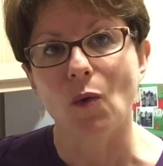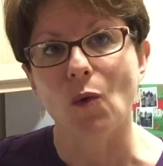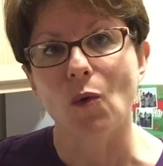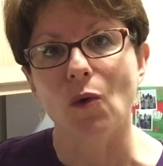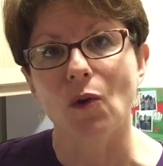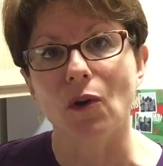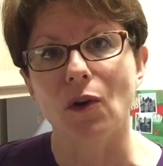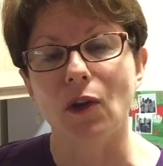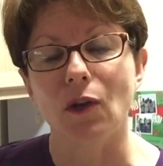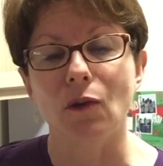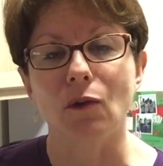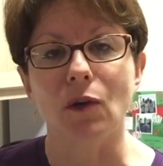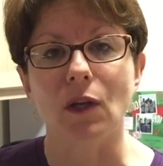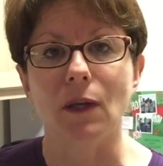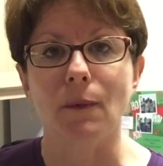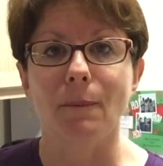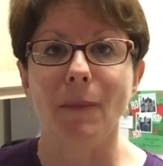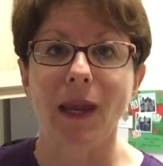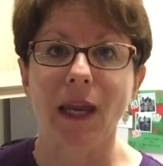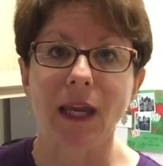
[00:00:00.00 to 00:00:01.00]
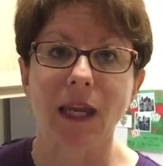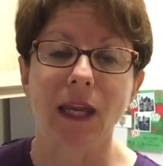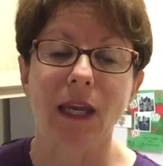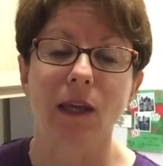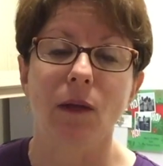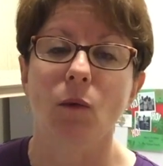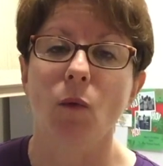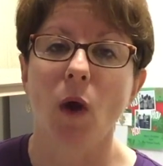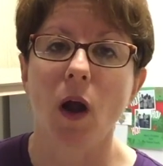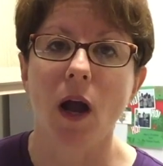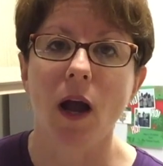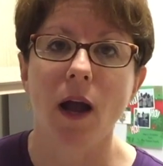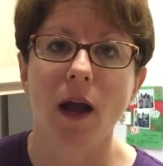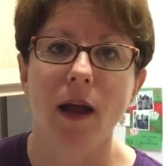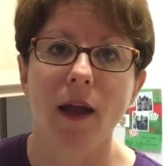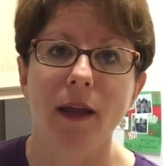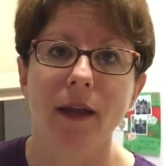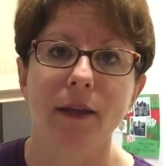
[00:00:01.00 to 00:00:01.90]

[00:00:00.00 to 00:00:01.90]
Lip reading: Or you can make quinoa,